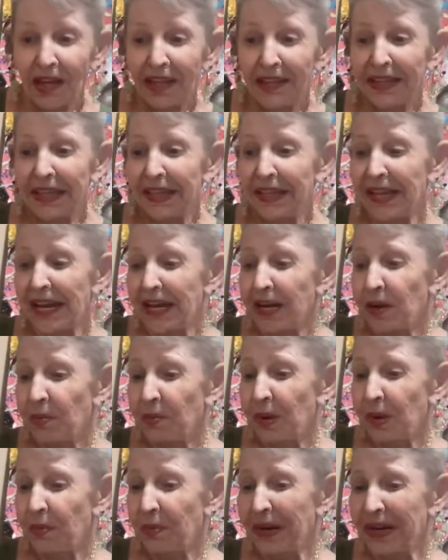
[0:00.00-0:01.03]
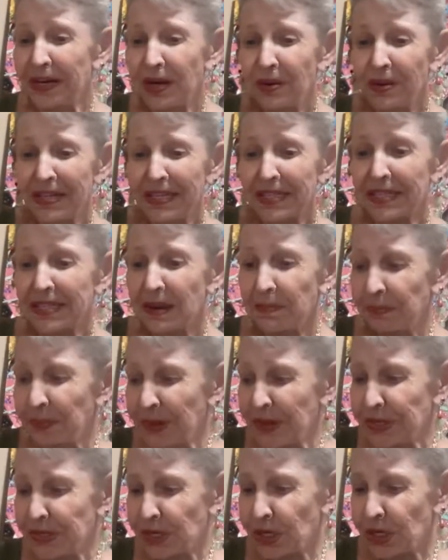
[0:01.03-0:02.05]
Then they go, well, we don't accept
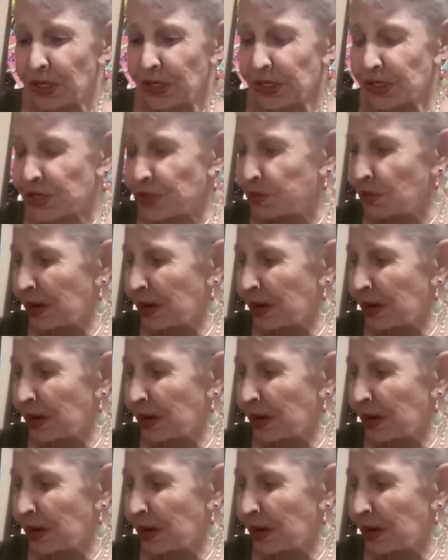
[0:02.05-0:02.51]
returns.